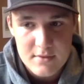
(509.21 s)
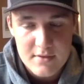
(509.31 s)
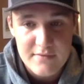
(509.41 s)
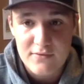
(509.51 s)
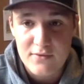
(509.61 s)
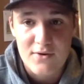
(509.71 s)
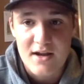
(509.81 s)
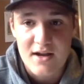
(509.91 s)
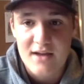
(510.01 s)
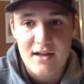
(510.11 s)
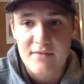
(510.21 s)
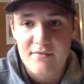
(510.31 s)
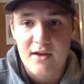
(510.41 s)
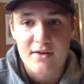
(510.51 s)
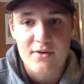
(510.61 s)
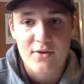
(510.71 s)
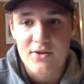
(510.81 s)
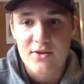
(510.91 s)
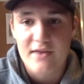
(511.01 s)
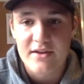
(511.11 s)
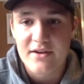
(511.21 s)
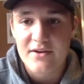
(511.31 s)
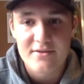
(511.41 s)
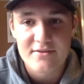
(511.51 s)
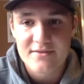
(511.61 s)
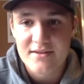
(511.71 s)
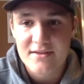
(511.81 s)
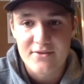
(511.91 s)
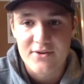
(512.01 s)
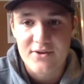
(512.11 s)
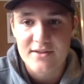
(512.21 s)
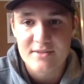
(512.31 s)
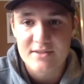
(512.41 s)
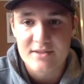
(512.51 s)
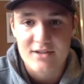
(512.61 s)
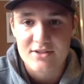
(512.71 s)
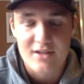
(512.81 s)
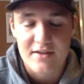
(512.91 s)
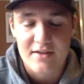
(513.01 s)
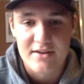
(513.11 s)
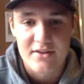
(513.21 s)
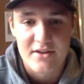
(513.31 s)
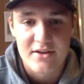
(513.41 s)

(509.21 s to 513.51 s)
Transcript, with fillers: Florida. I I've, I go there every year for Christmas, I just love it down there.